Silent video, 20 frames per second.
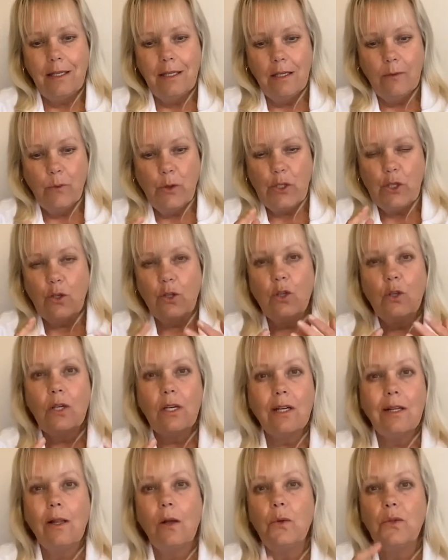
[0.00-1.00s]
when you look
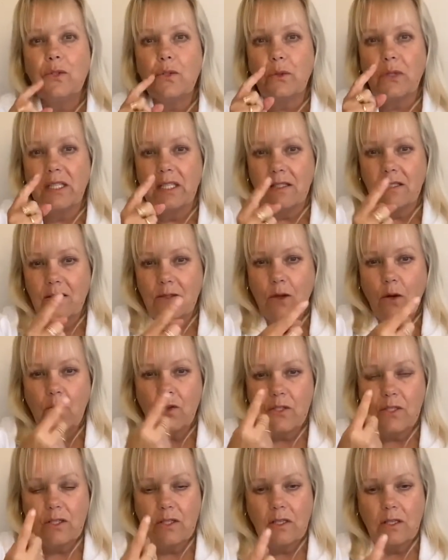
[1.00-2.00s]
closer, it
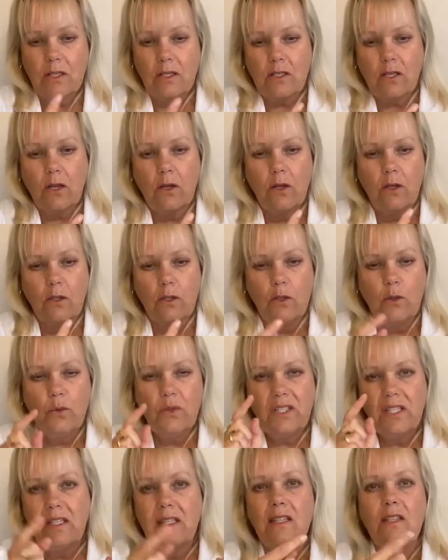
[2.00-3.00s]
starts to, you
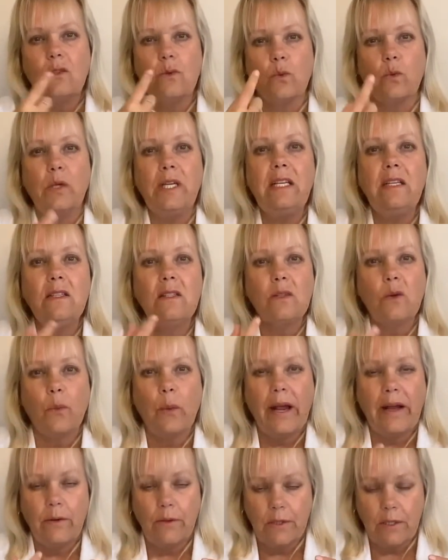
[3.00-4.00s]
see these rings
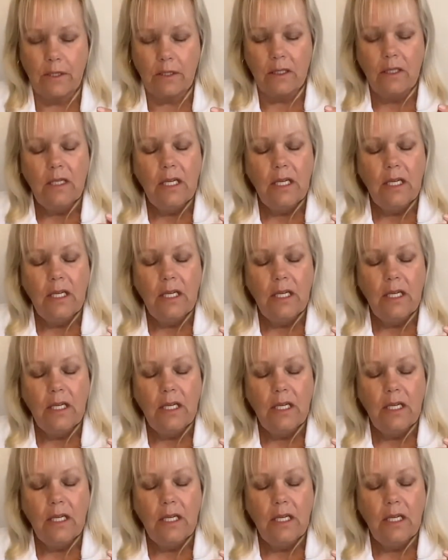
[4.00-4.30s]
around it,